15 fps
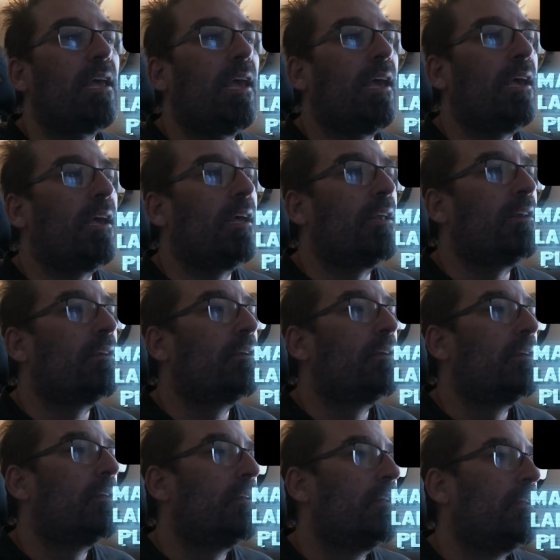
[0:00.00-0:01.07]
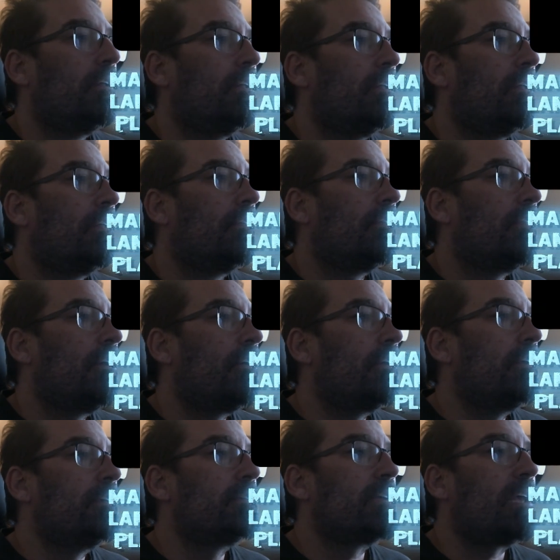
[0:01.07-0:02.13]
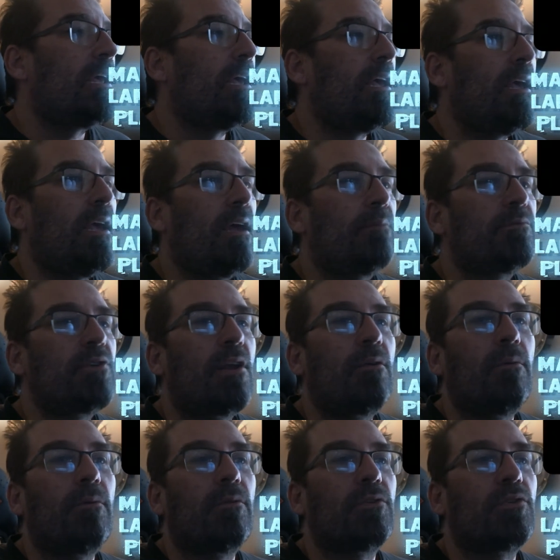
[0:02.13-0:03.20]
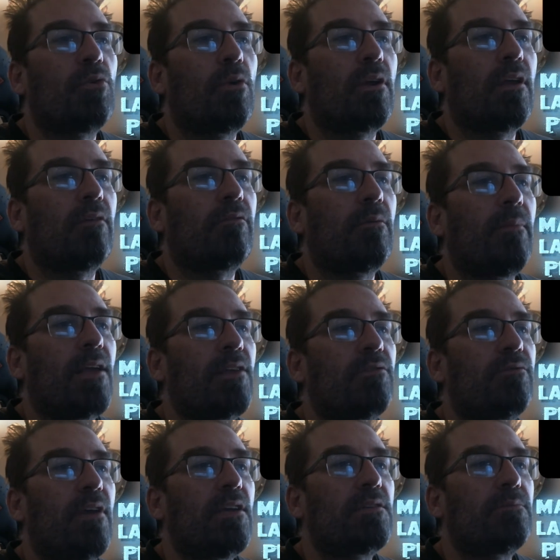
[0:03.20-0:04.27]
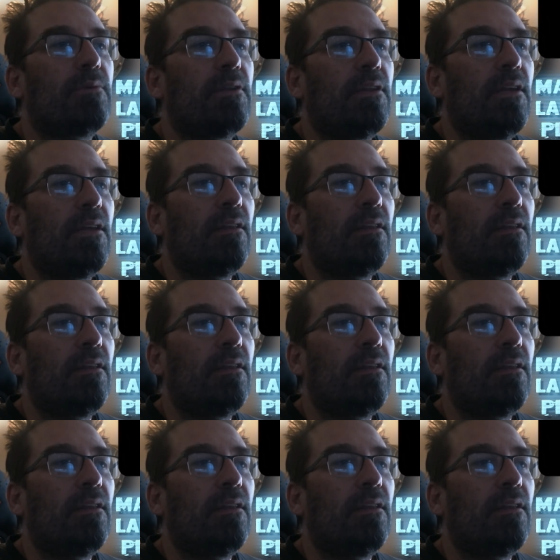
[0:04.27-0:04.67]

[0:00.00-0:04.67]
and there is I'm trying to remember the shortcut for match face, but it